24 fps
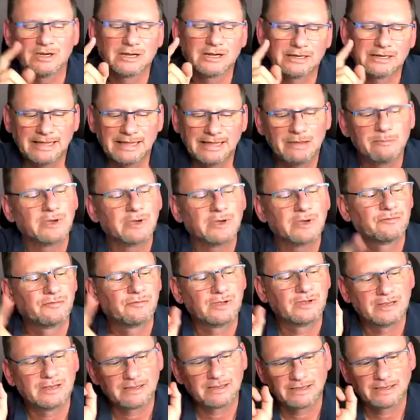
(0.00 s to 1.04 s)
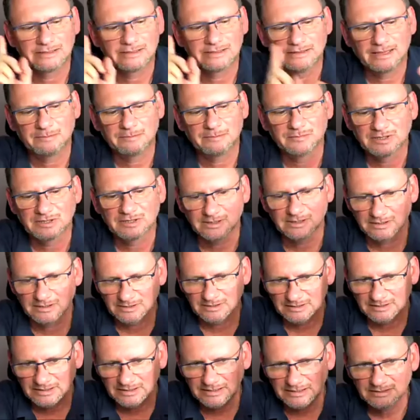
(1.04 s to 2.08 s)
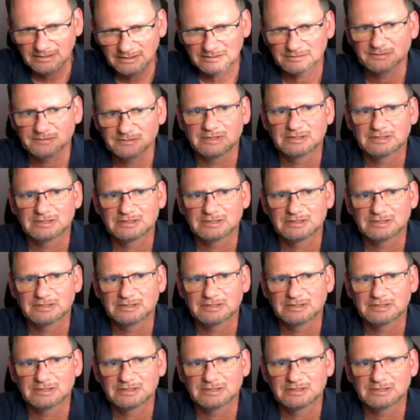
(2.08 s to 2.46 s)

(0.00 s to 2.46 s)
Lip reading: I name my feeling, I name the need that's